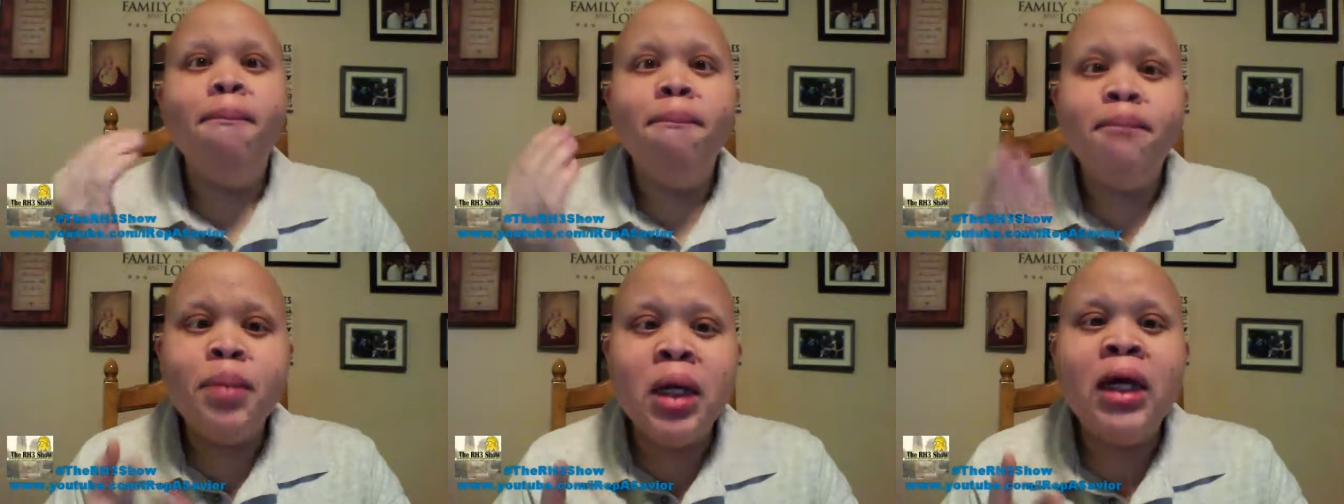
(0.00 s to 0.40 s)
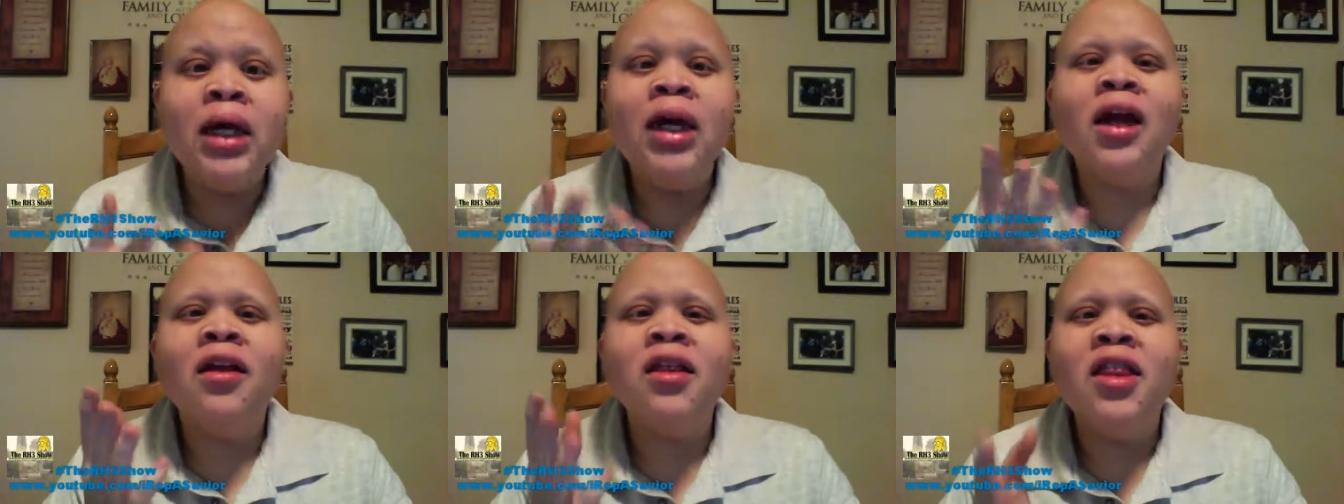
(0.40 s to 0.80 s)

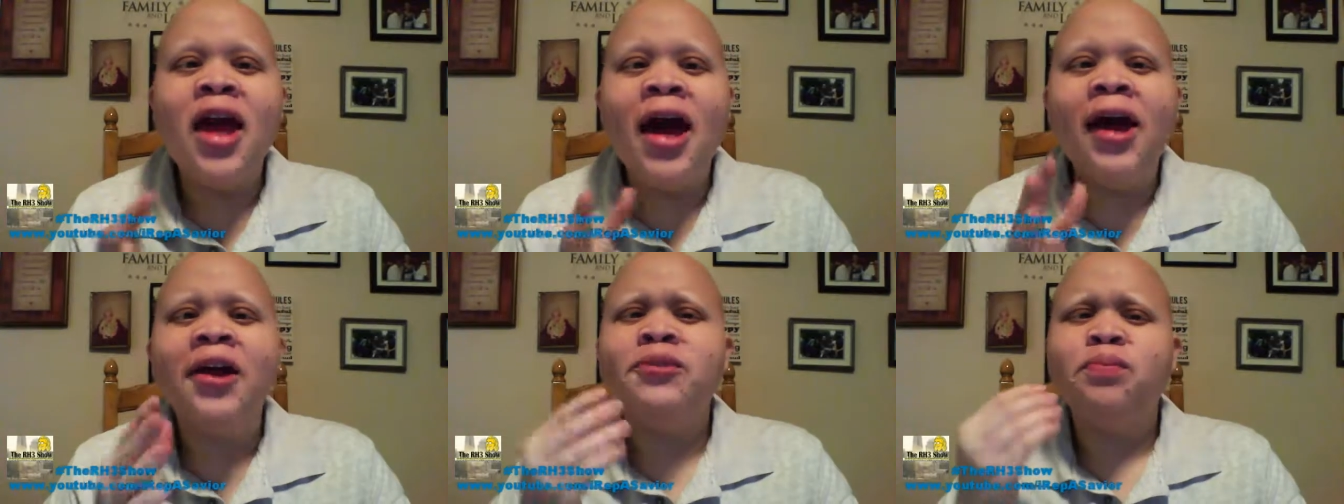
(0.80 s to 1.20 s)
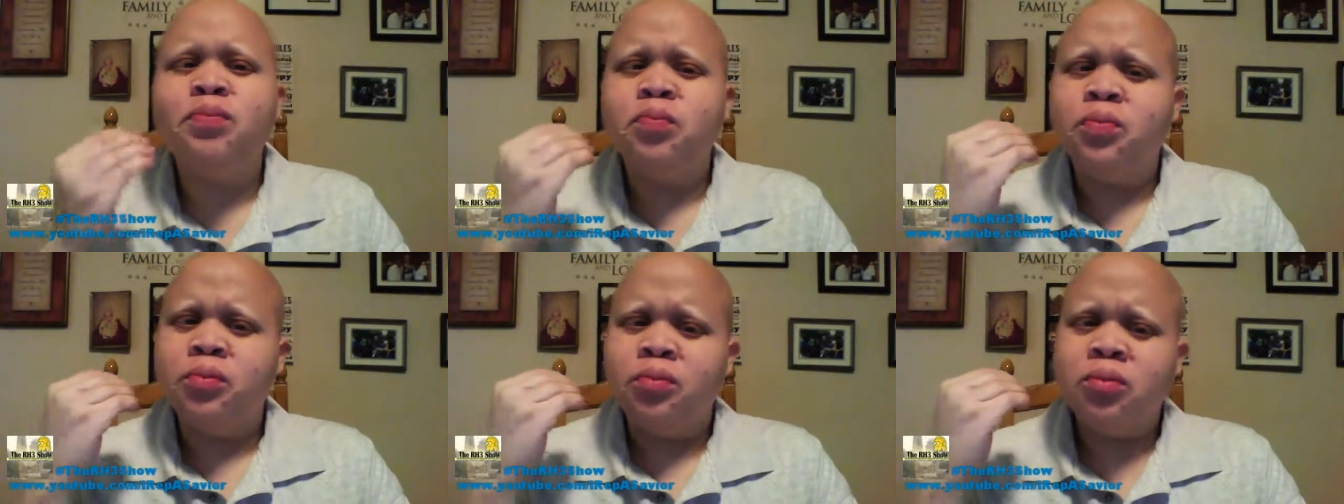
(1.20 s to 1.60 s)
Being that
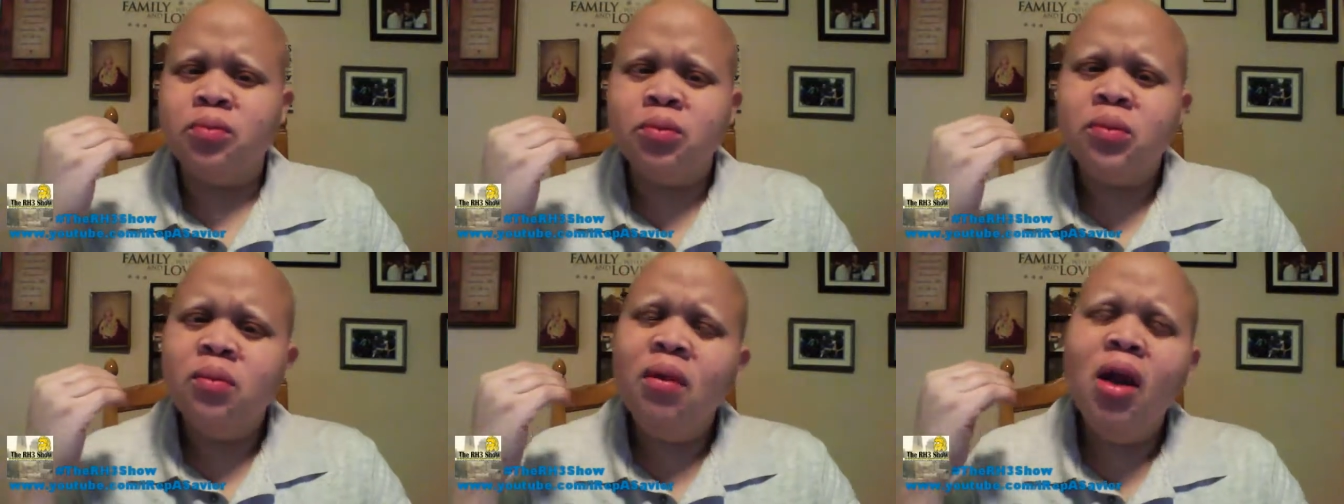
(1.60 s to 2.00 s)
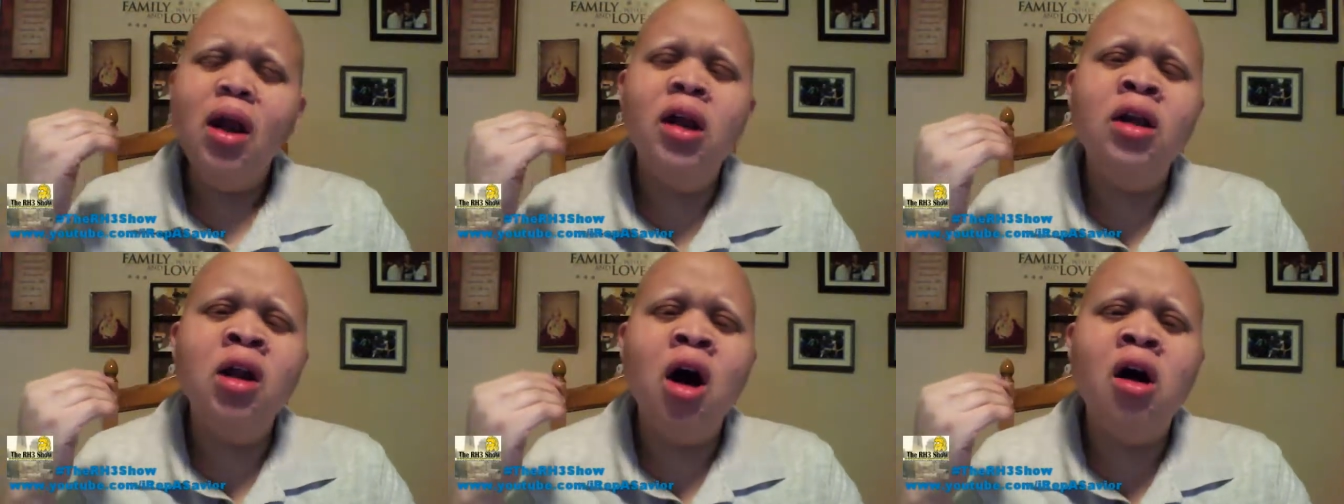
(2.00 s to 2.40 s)

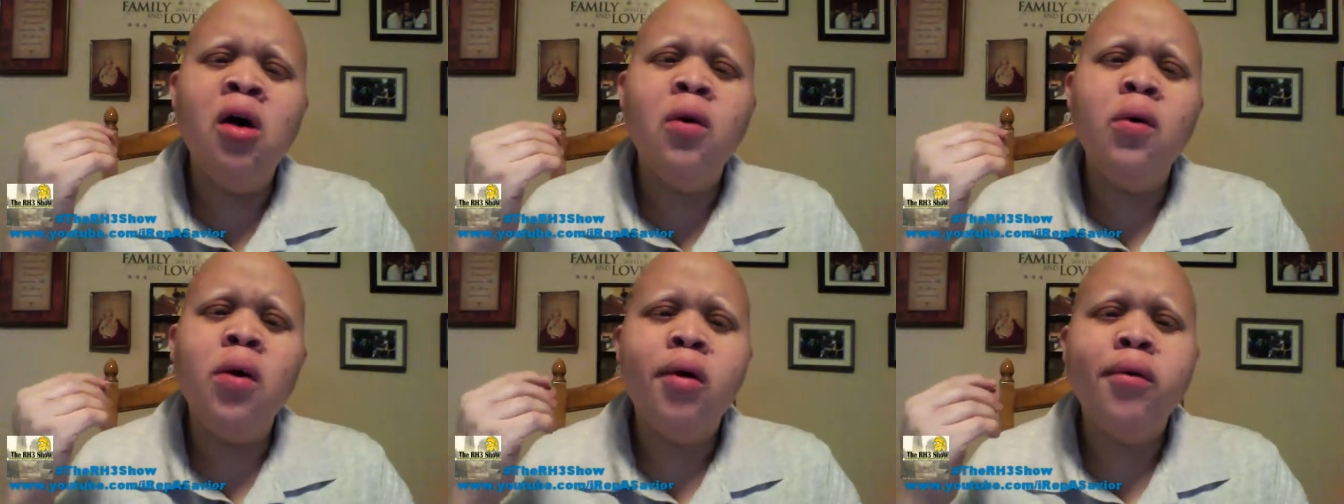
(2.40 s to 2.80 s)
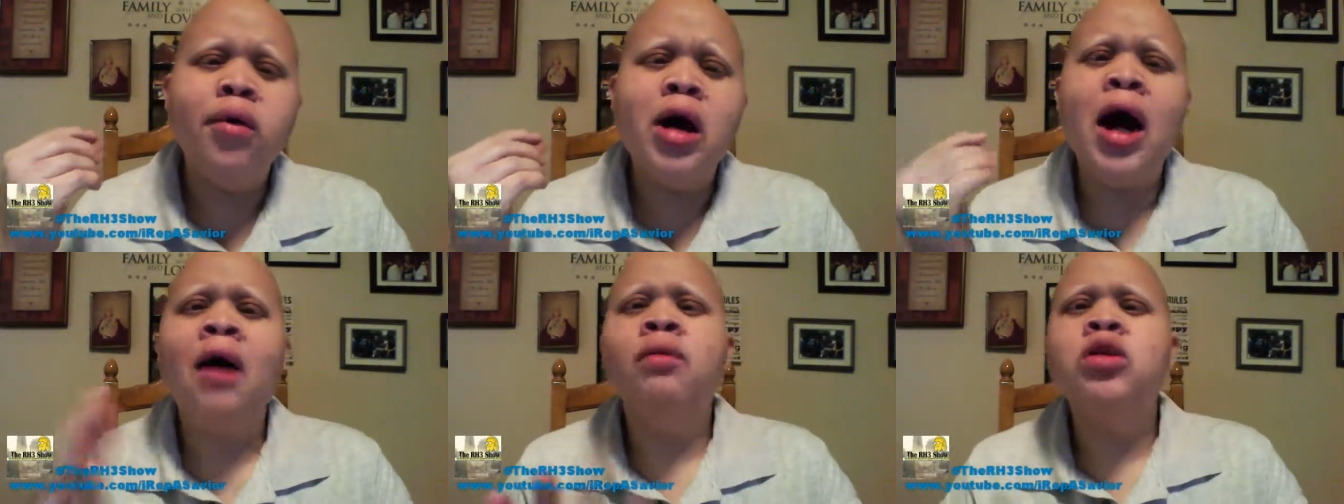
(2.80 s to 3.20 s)
you know
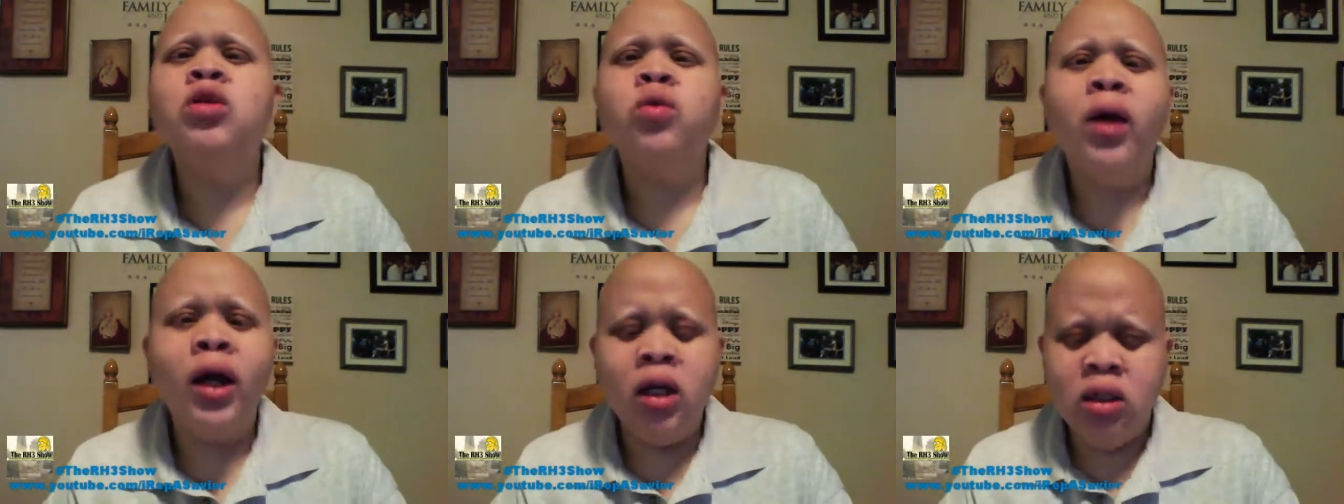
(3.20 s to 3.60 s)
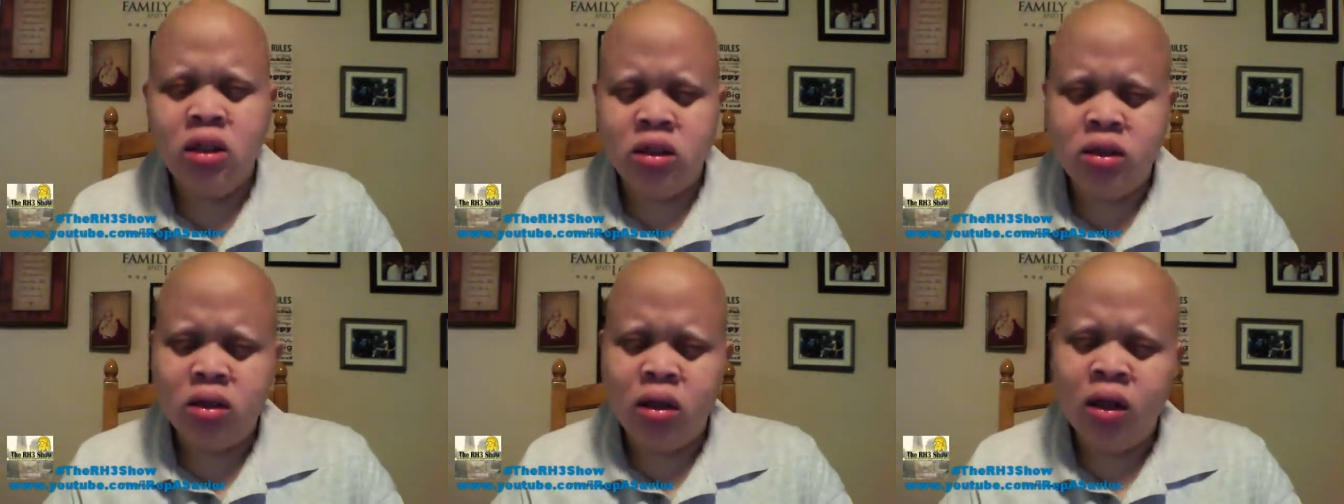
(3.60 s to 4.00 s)
I was raised
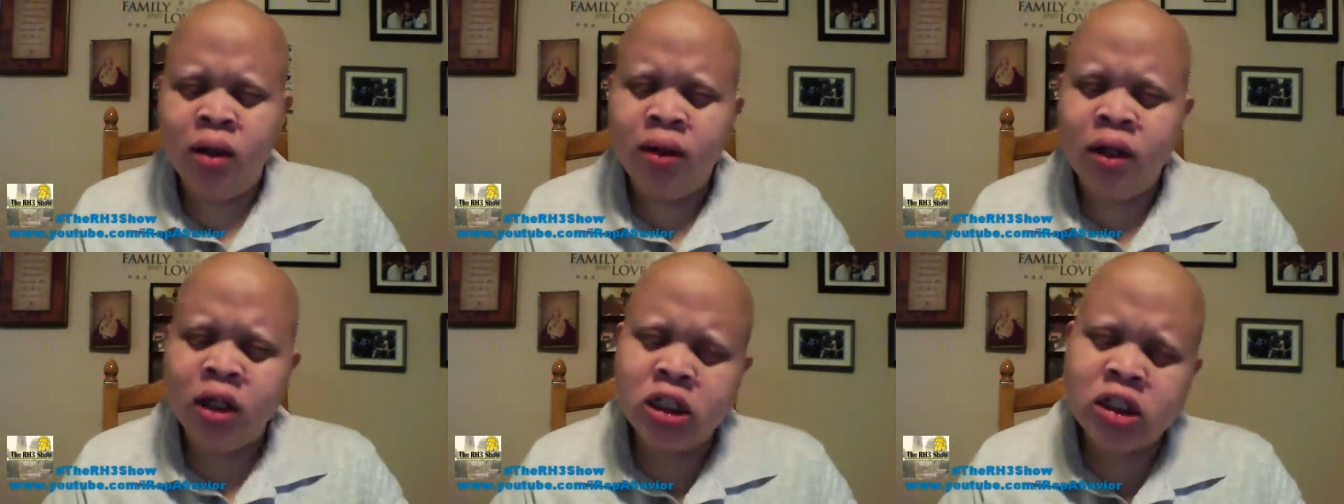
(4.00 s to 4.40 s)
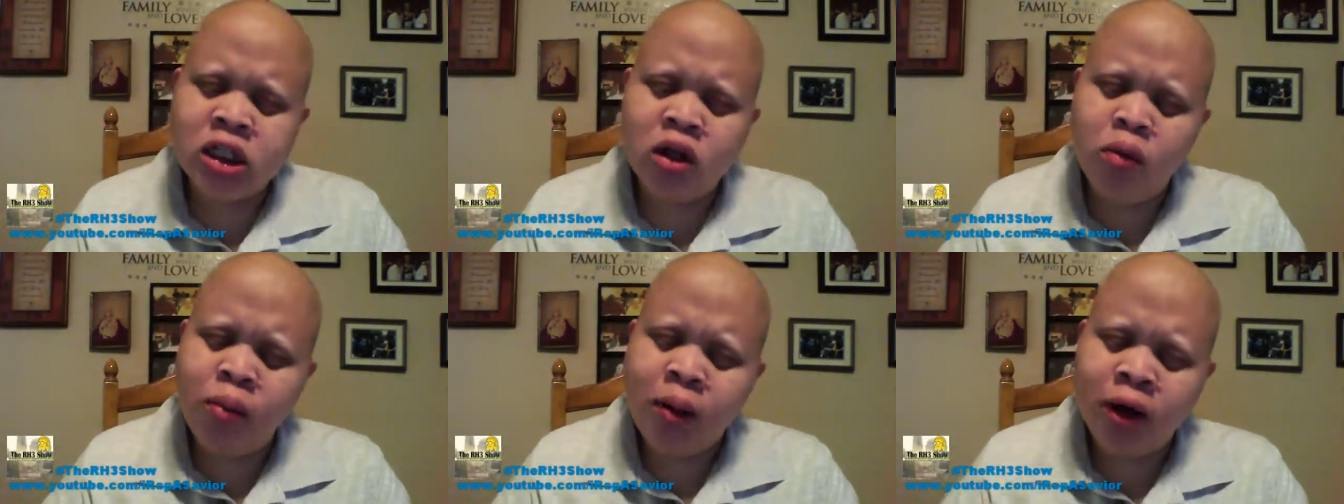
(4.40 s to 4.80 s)
uh, in a
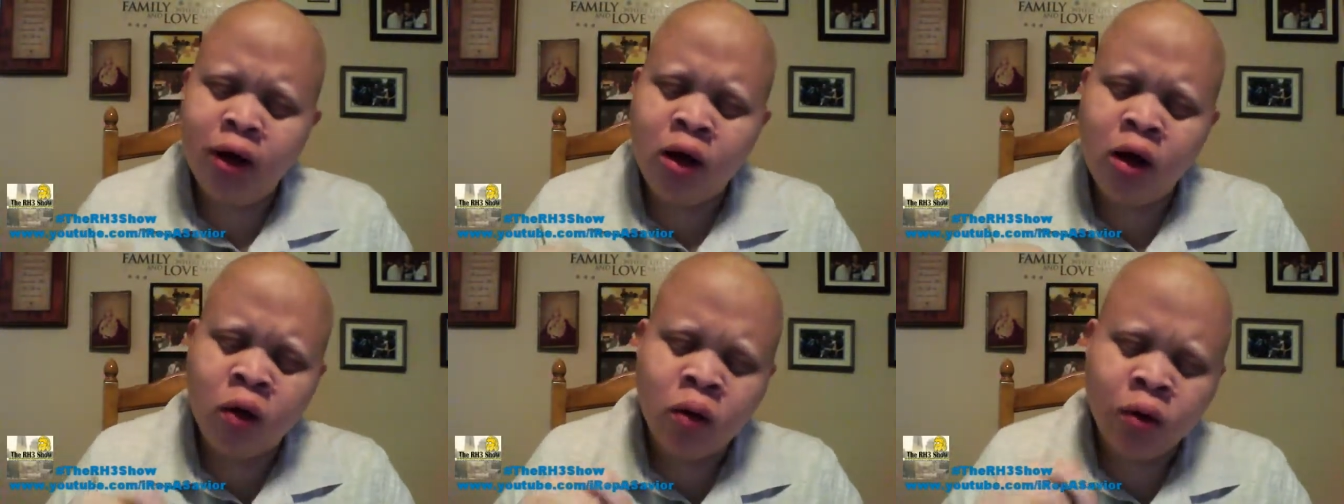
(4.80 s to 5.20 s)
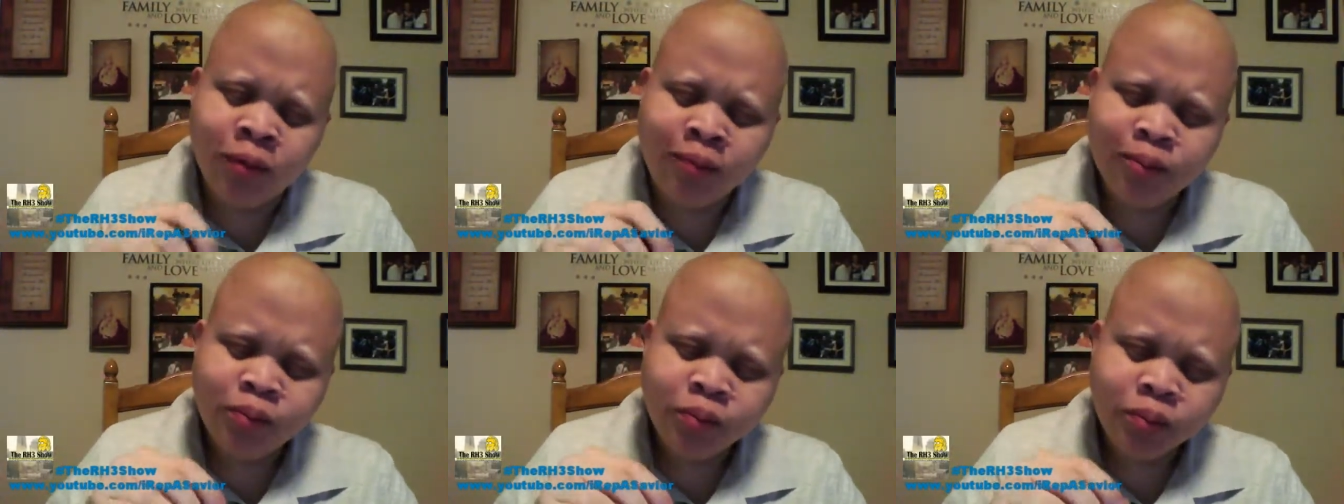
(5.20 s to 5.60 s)
single parent home.